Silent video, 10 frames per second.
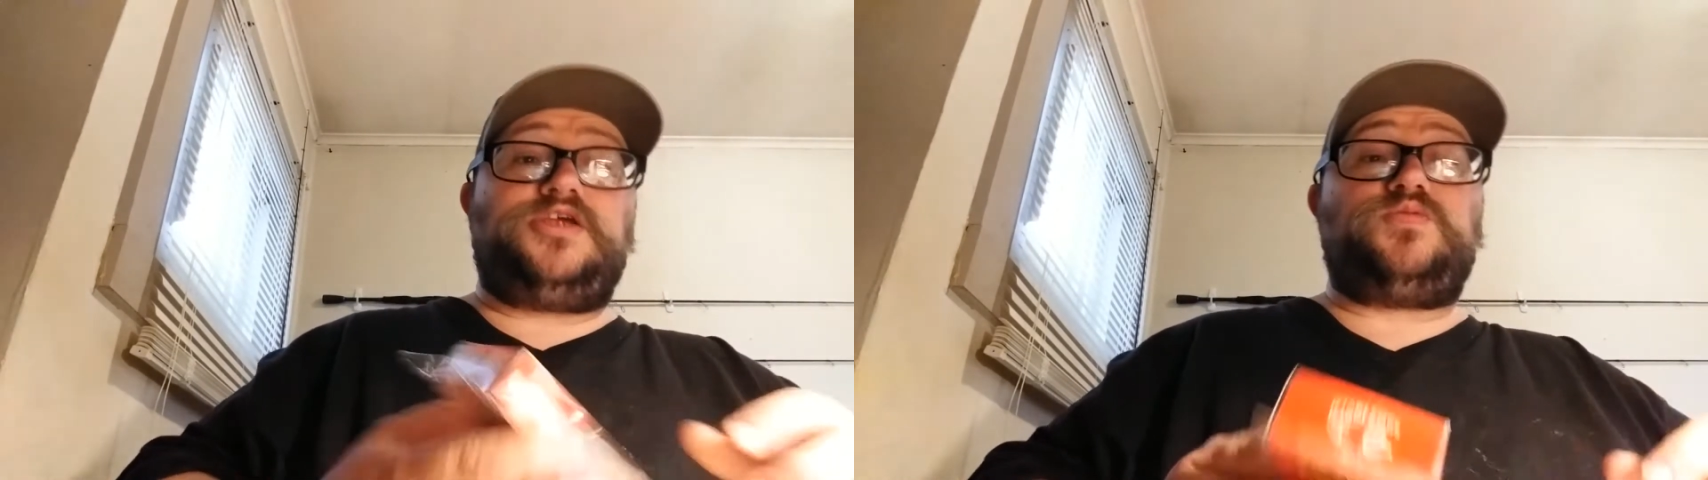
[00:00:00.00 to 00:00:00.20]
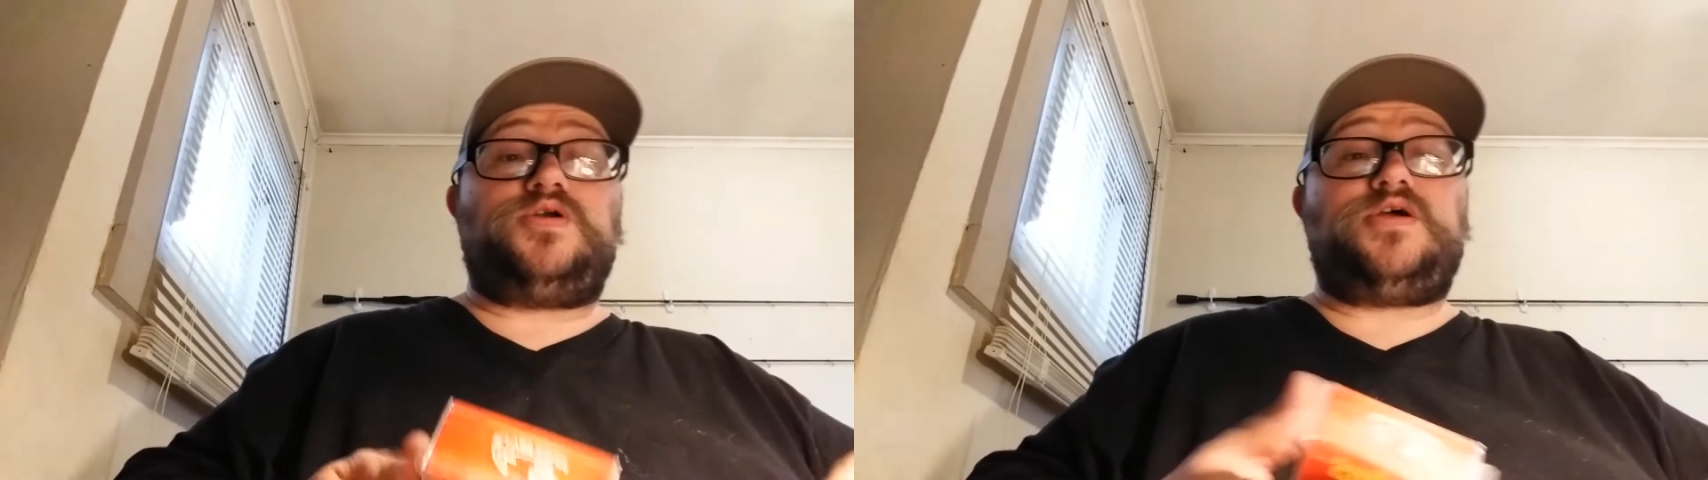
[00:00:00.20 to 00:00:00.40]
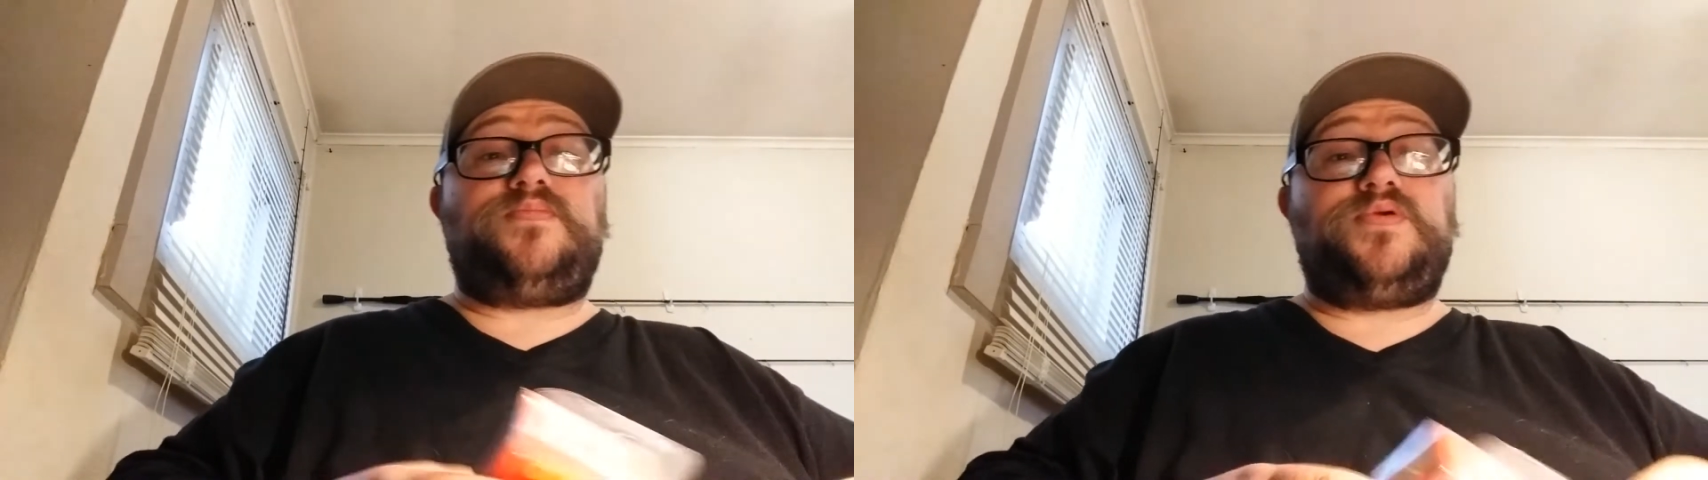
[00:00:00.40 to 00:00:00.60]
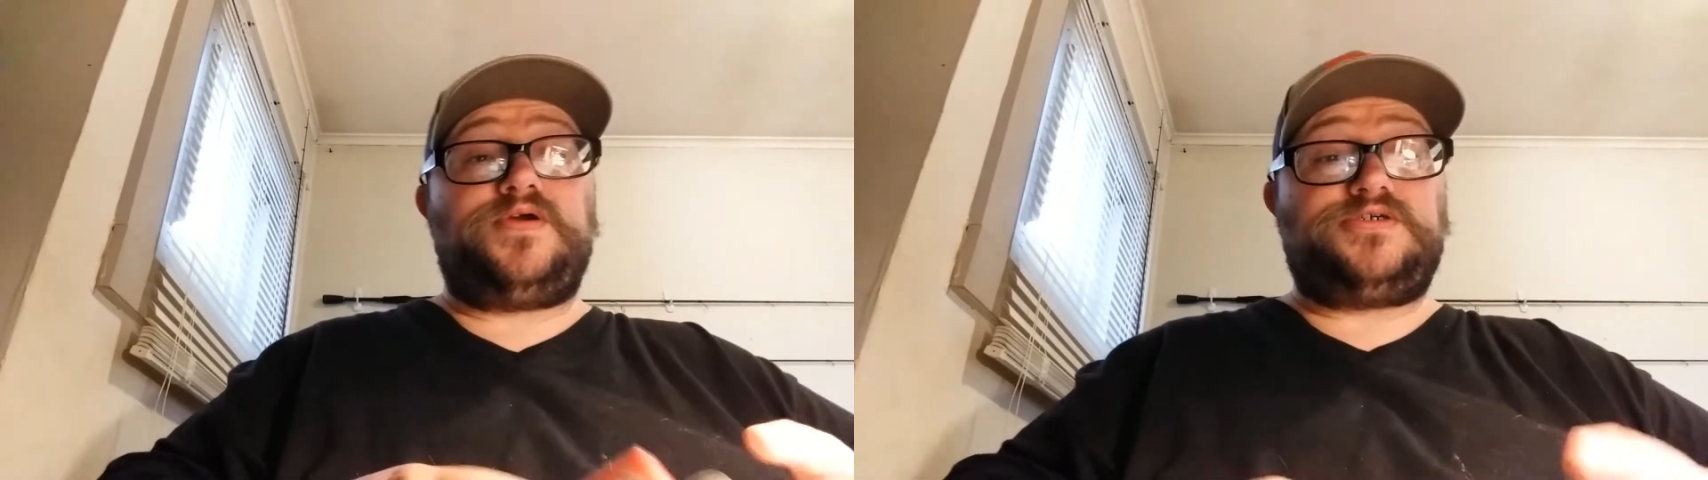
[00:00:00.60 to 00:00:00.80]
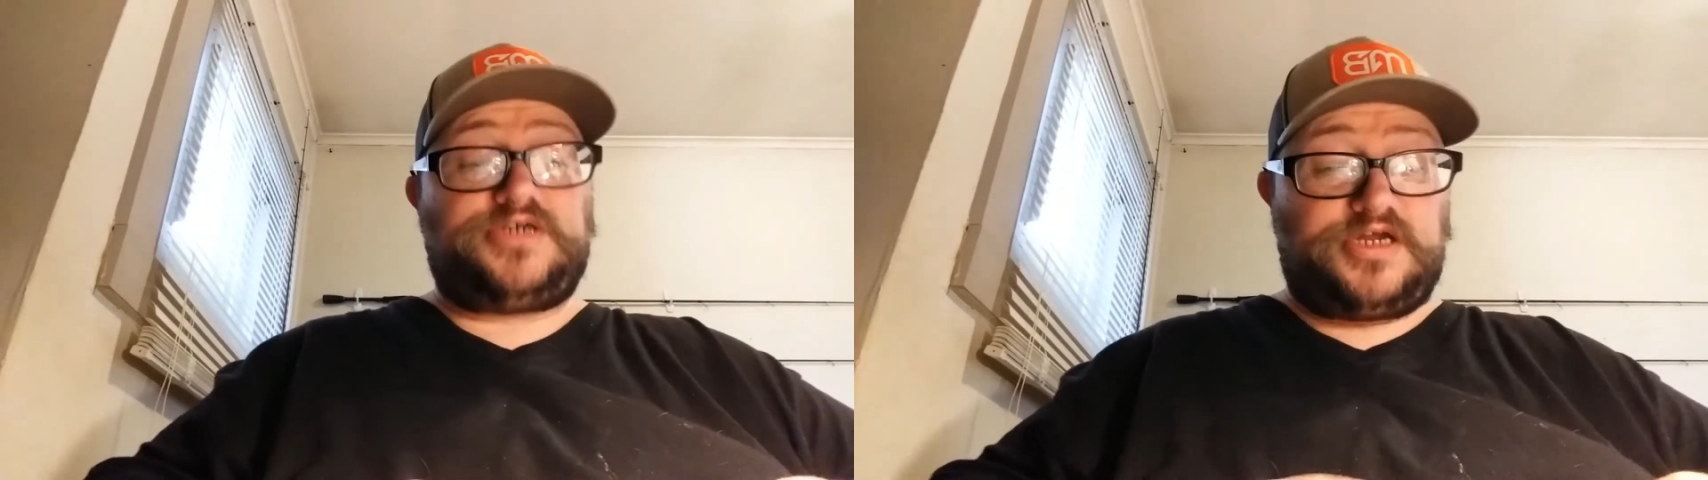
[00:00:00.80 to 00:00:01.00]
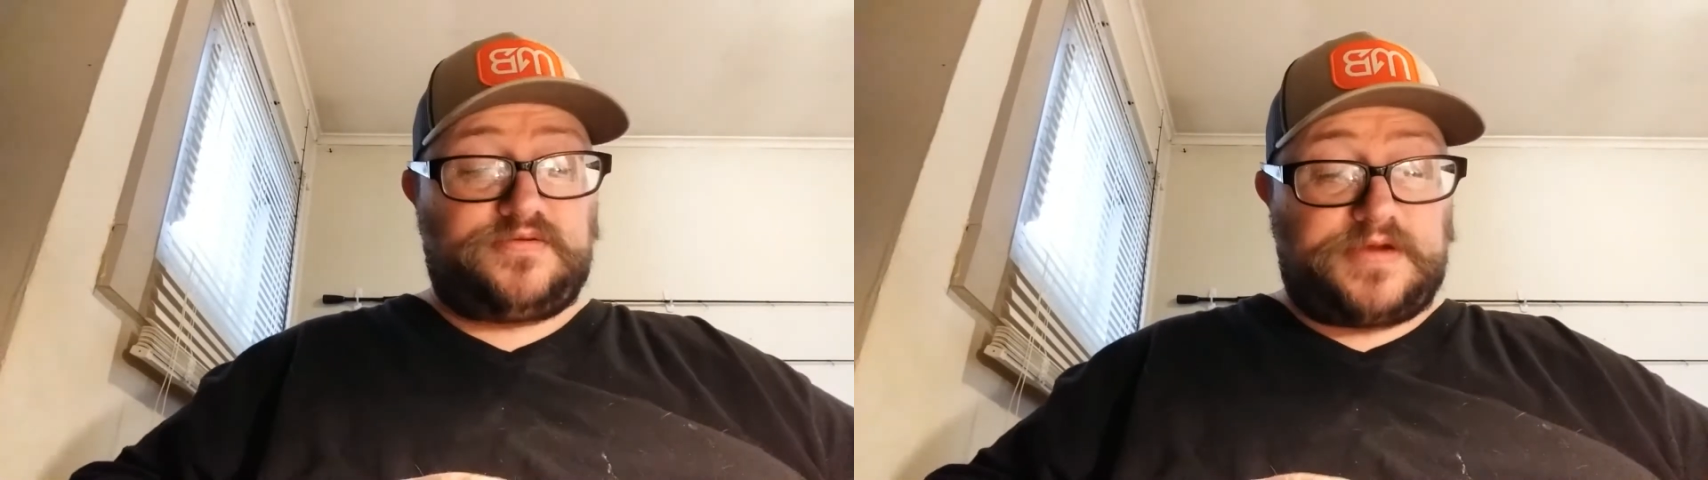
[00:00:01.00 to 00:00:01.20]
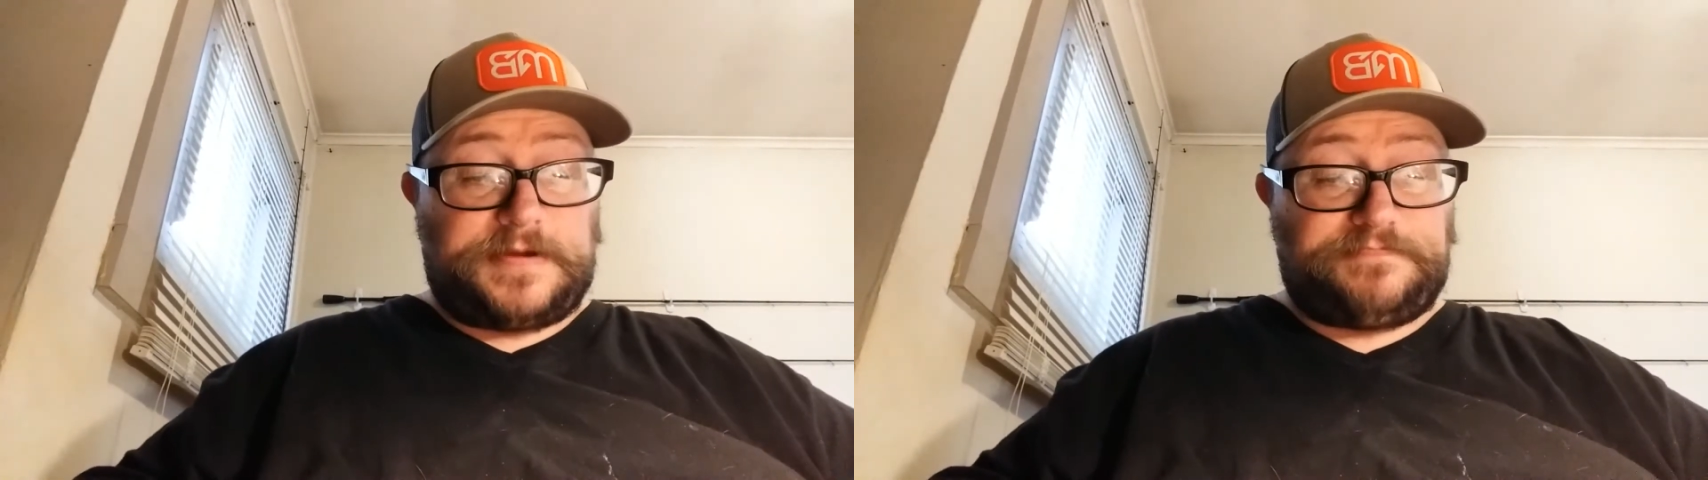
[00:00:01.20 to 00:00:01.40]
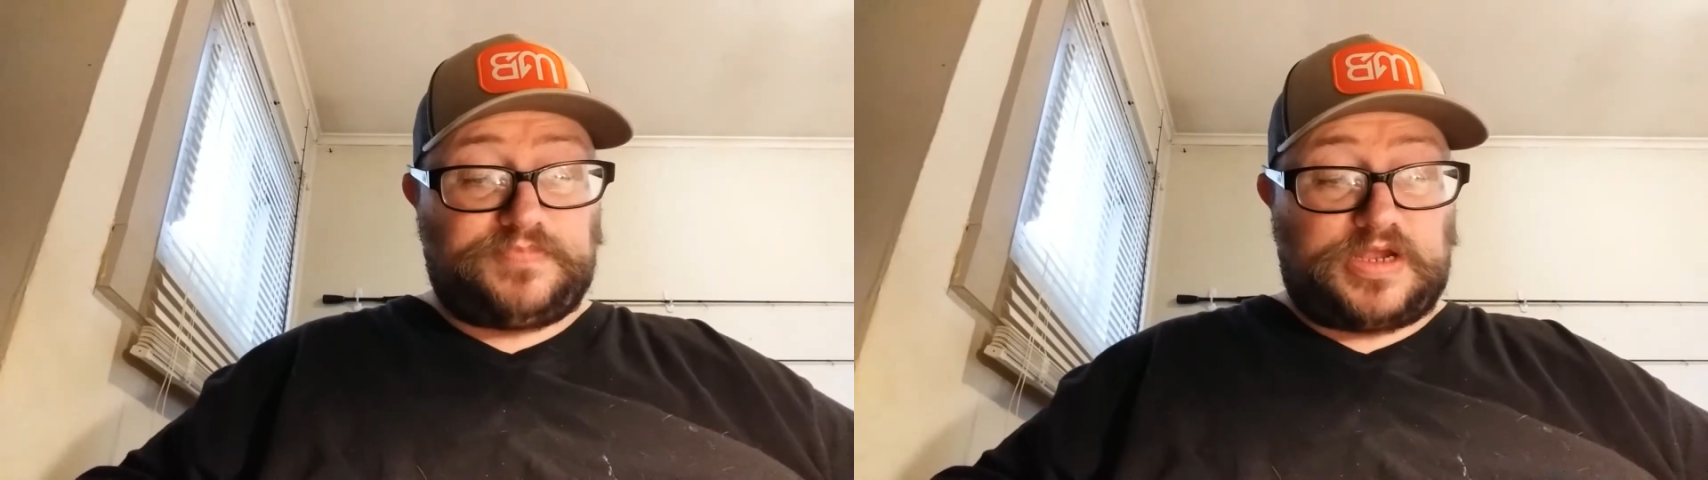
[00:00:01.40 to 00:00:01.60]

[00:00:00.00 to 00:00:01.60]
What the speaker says: one I'm pretty excited about.